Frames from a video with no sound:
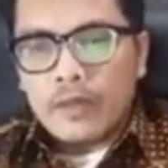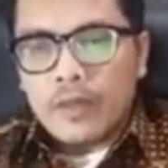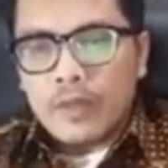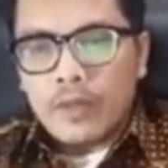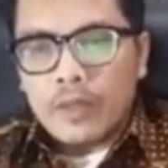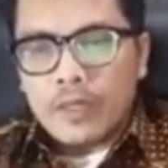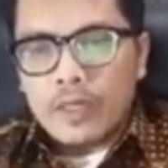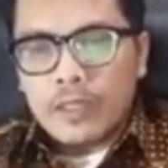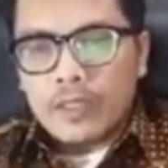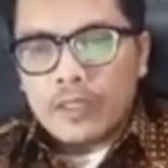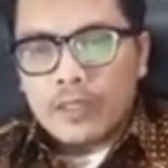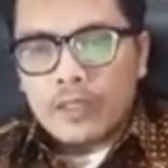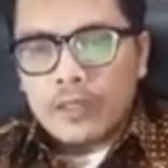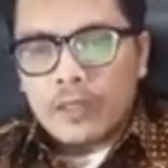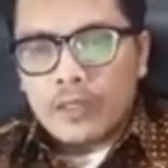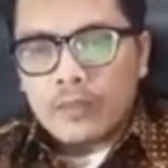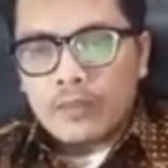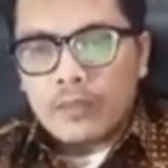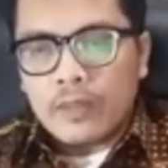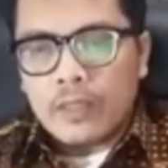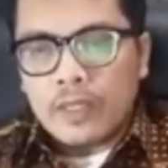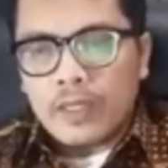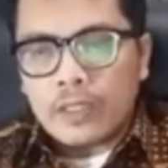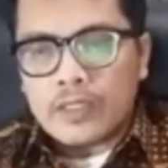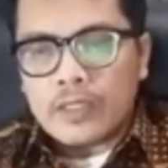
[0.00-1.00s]
quality
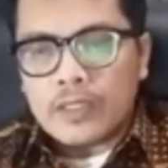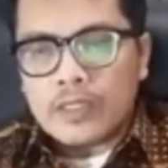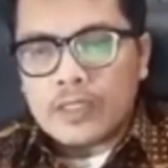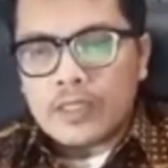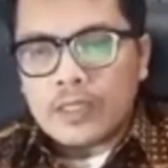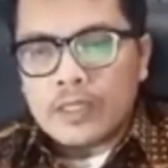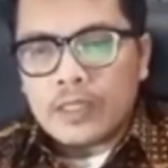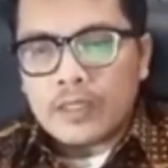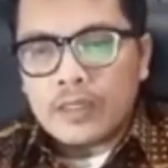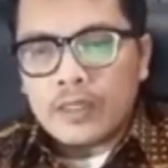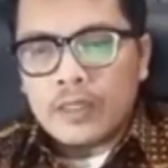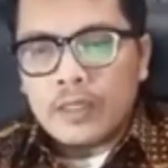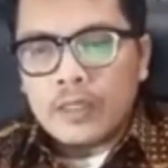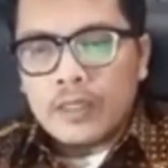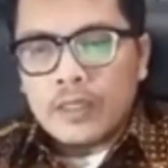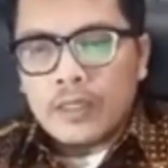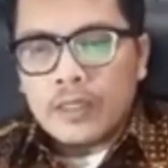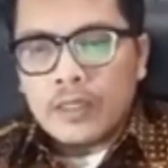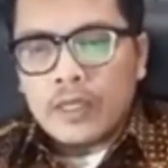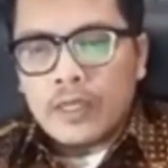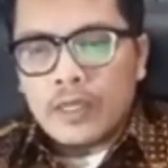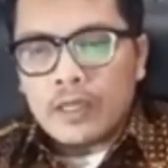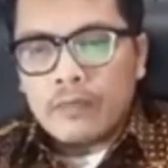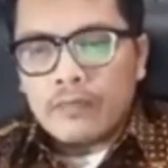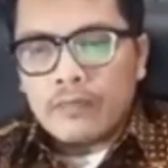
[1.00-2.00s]
of lecture,
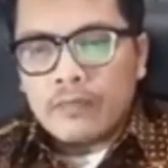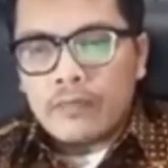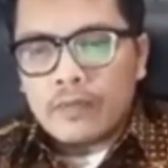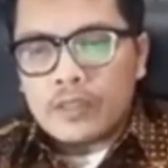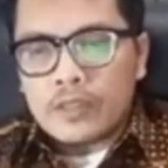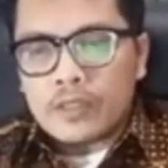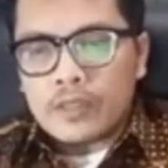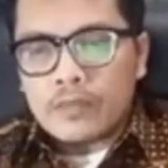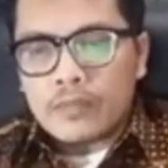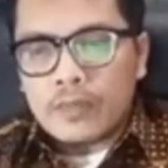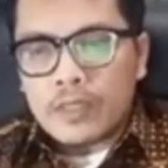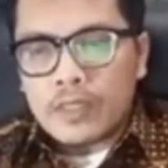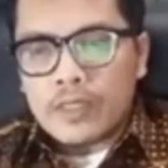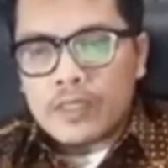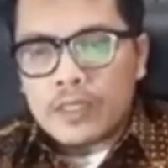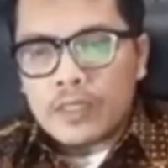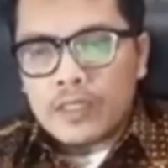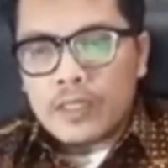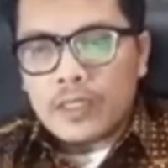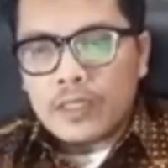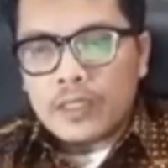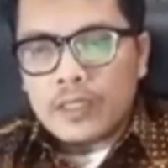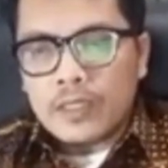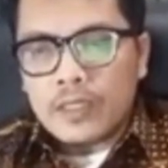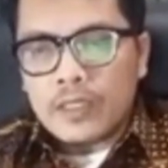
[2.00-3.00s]
campus
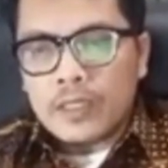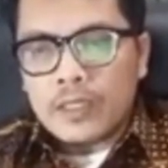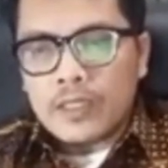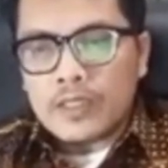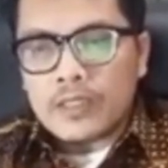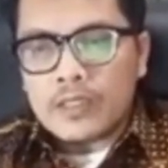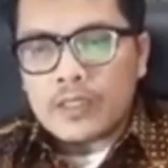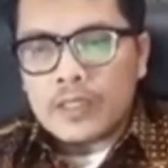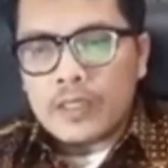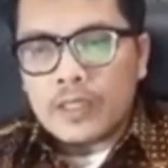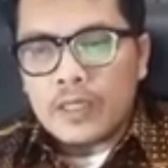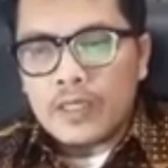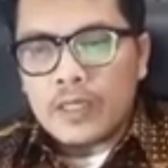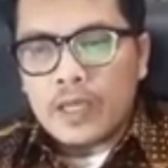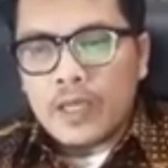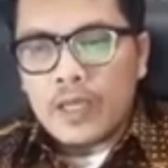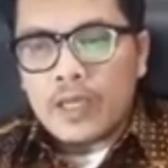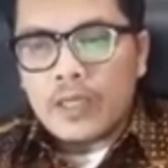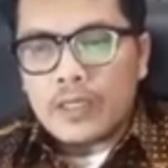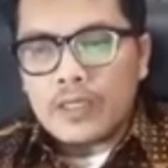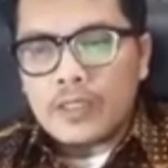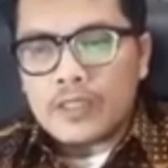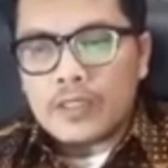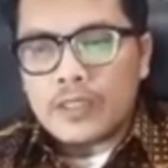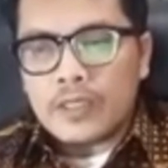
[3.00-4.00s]
facilities. In
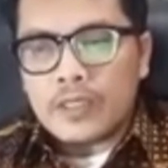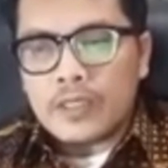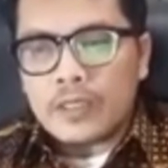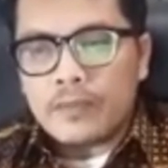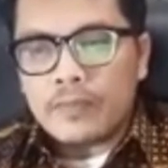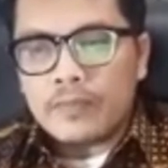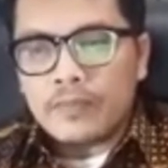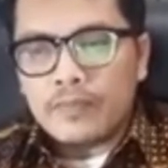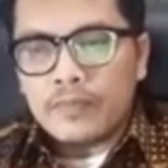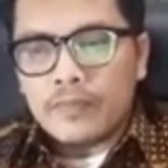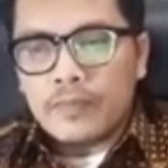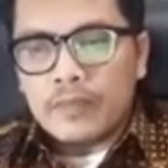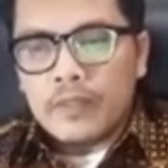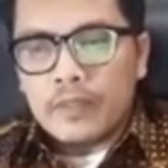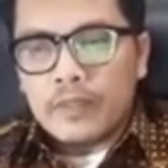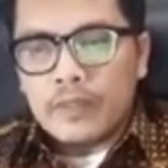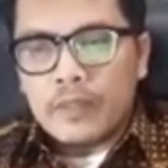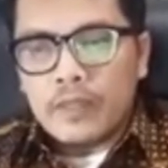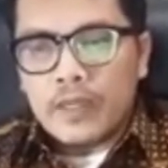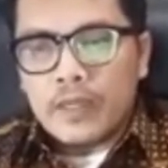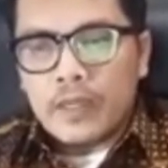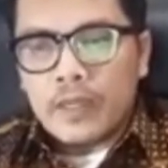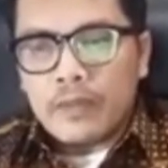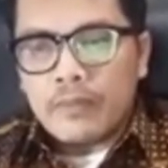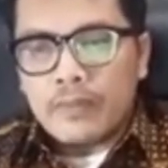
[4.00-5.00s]
addition,
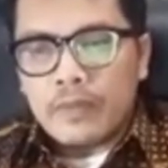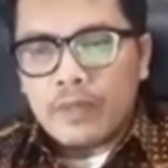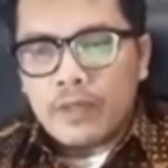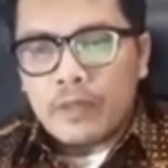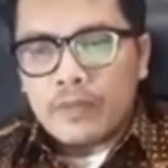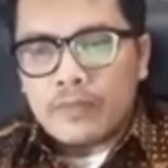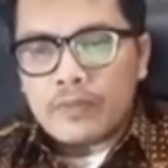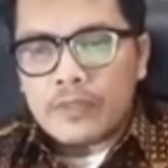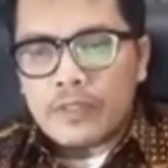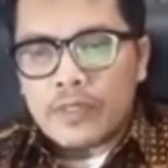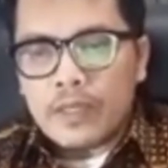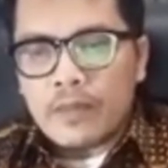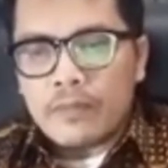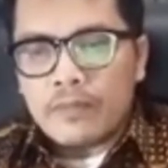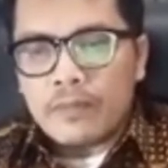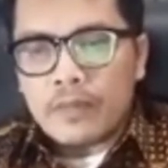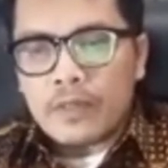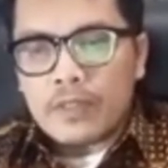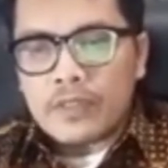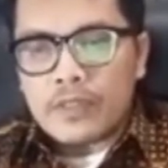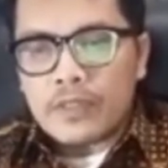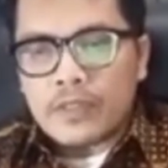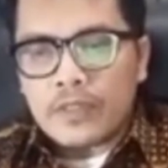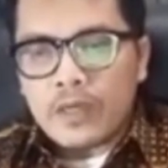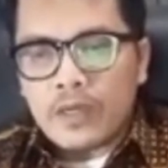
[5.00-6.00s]
the number of
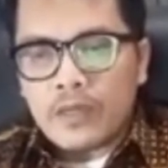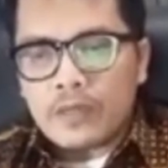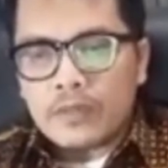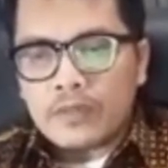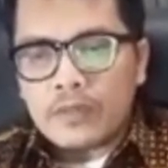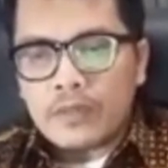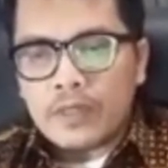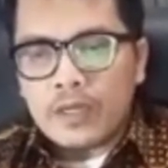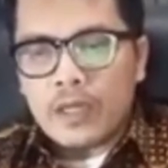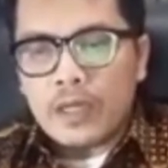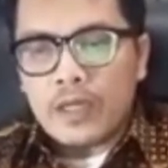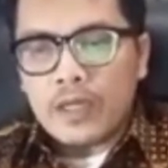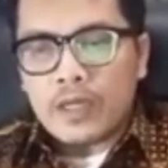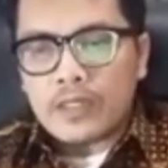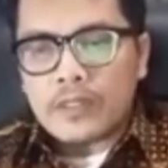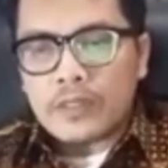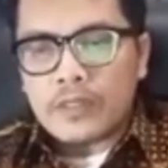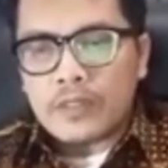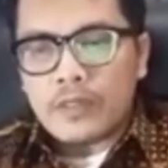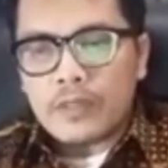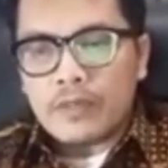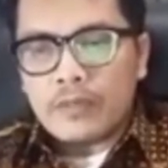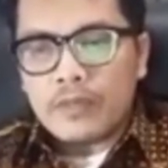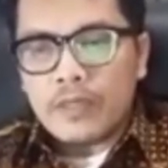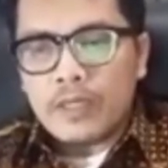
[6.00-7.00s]
samples shall
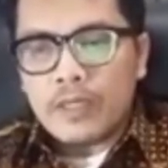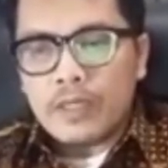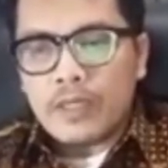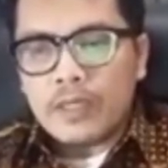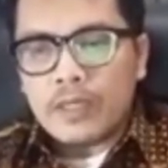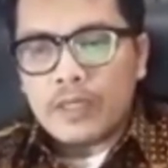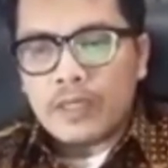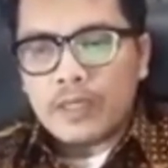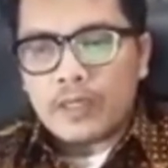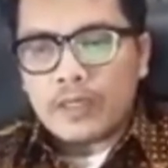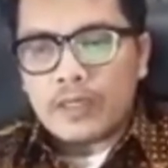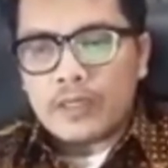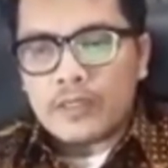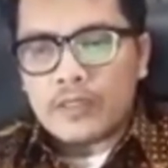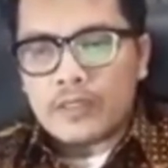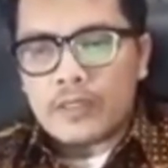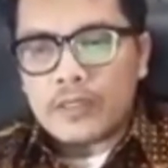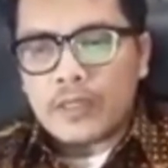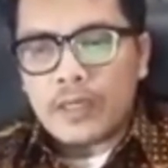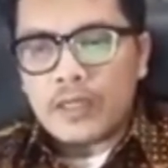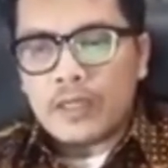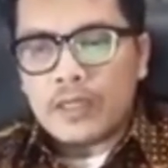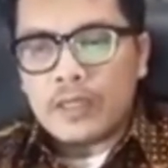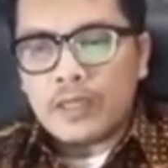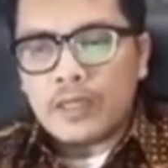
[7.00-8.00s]
also be
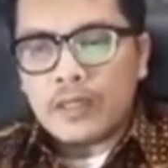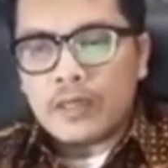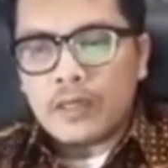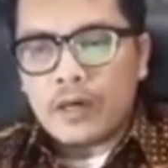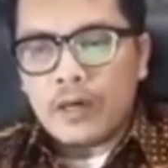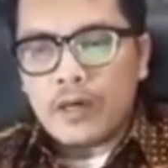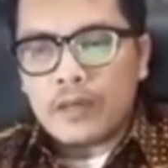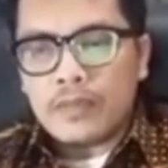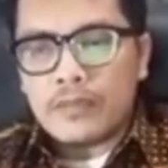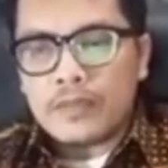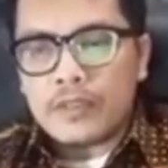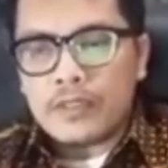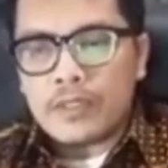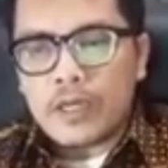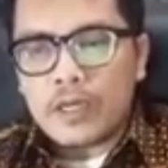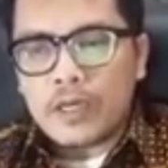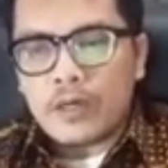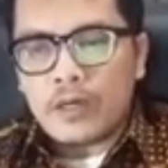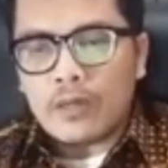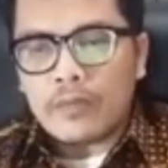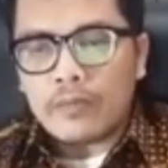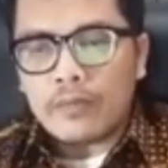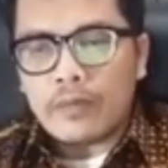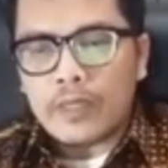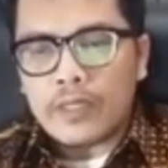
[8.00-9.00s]
increased and the
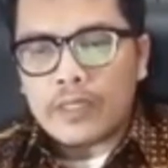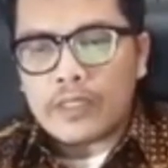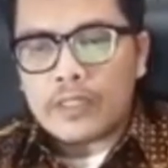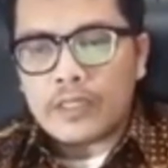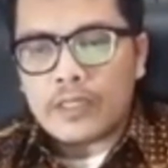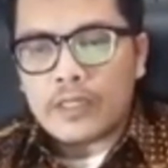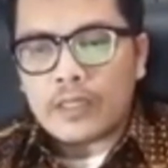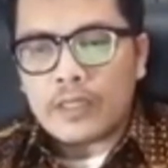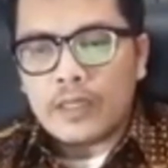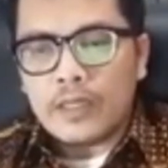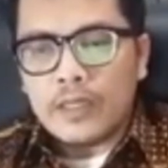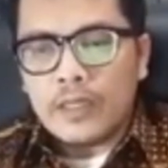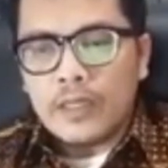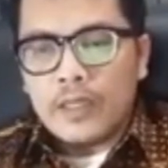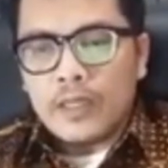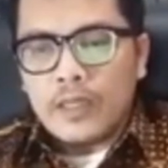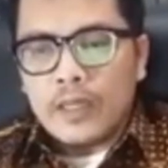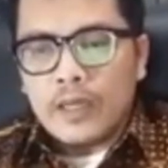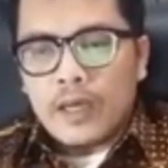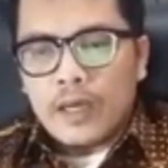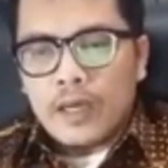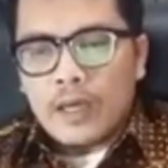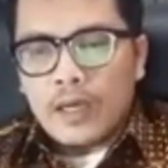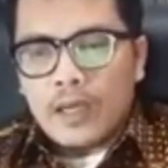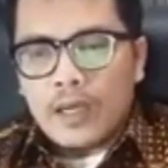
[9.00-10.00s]
object of research
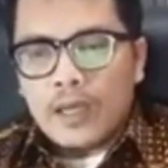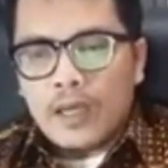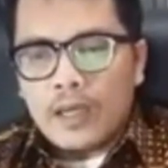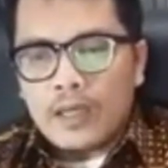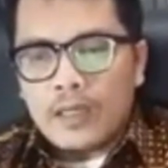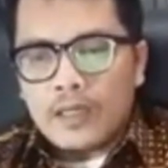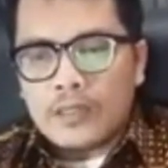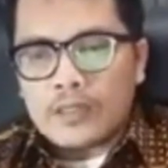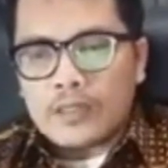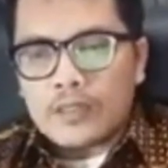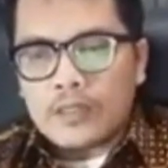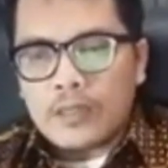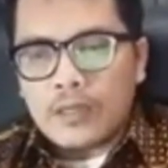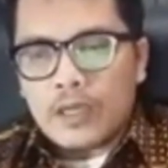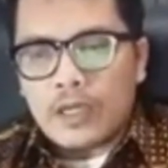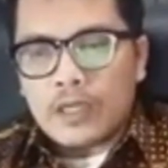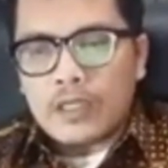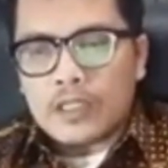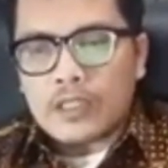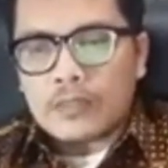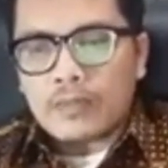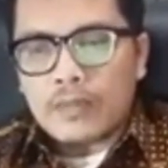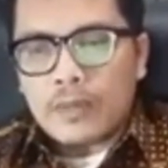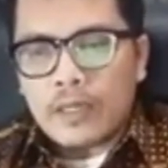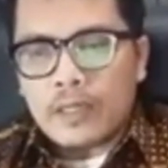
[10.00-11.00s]
also
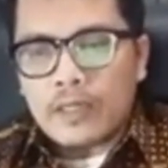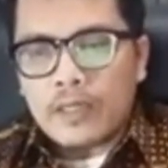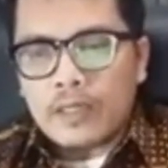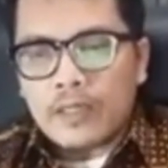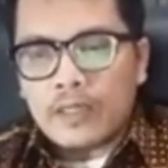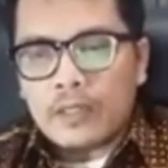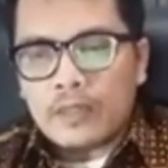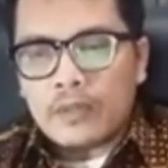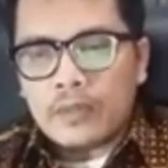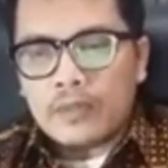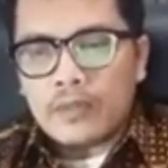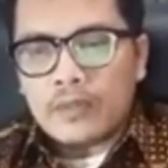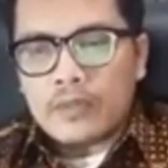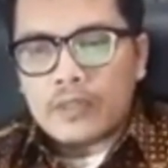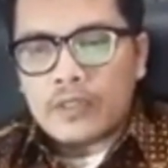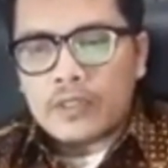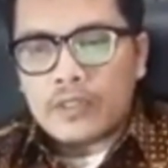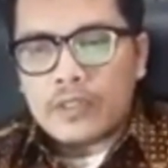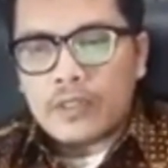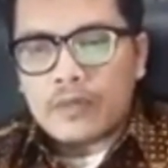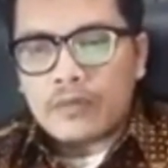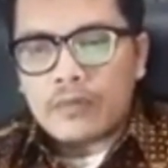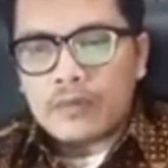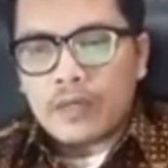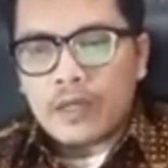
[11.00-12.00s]
expanded to
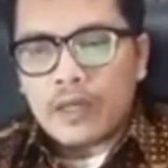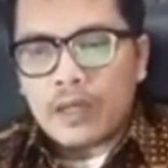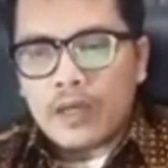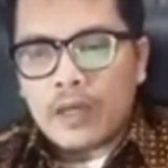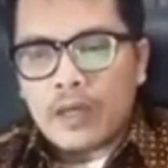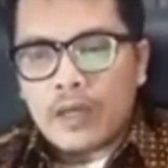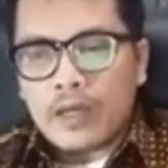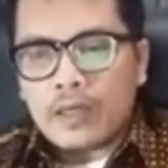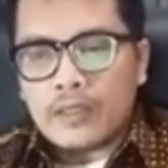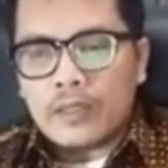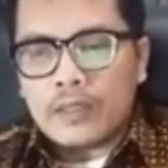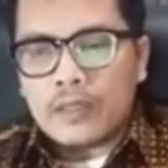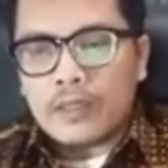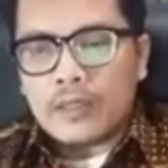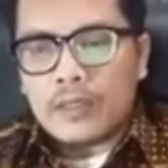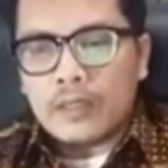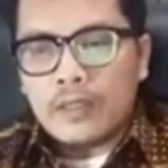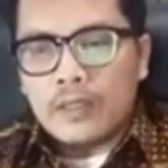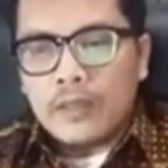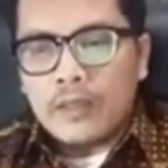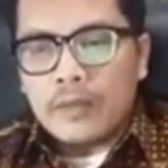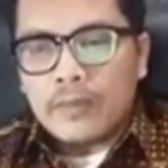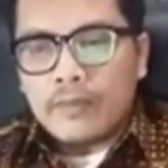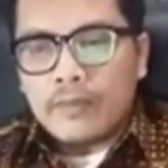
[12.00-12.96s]
several other